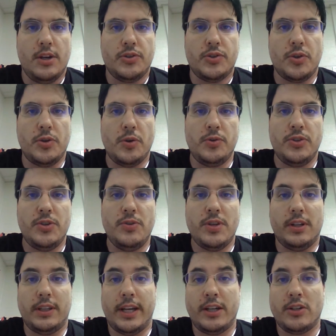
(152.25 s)
So those of you
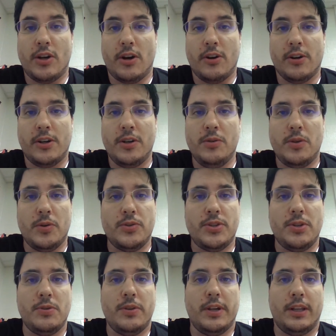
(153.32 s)
that like to argue, those
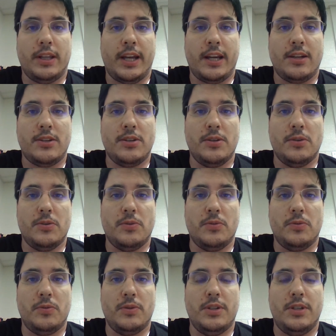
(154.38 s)
of you that like
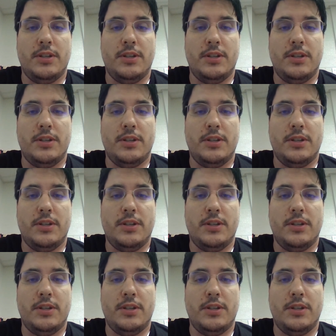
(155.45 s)
to